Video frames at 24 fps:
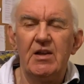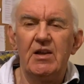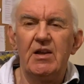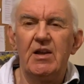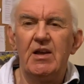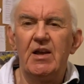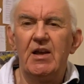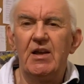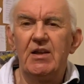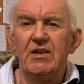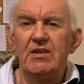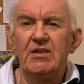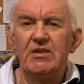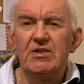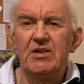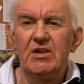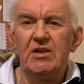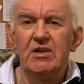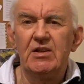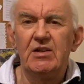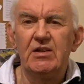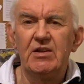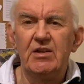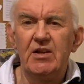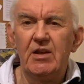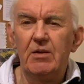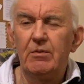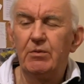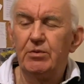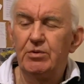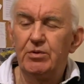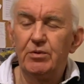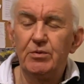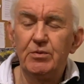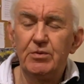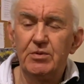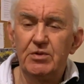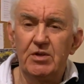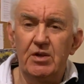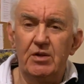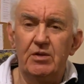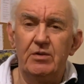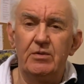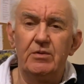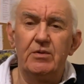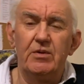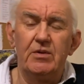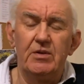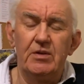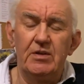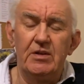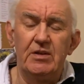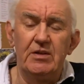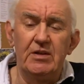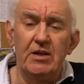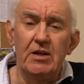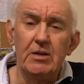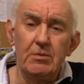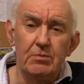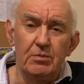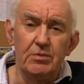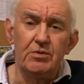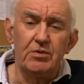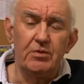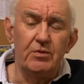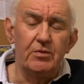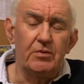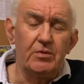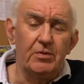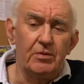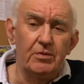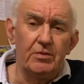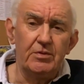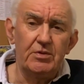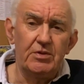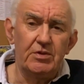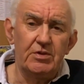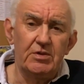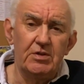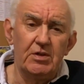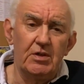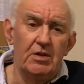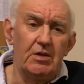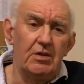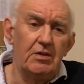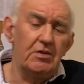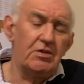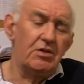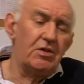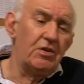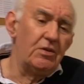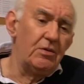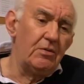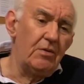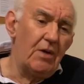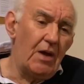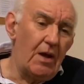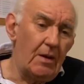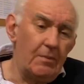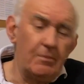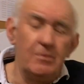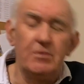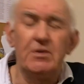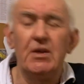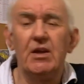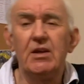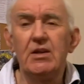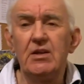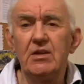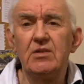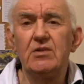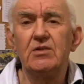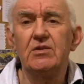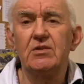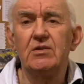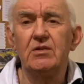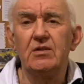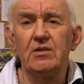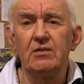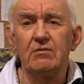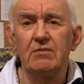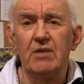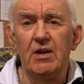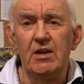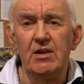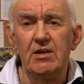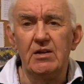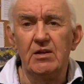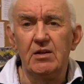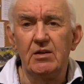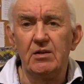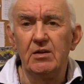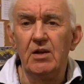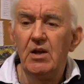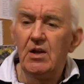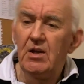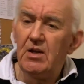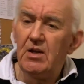And it was also enabled you, of course, to update the radio.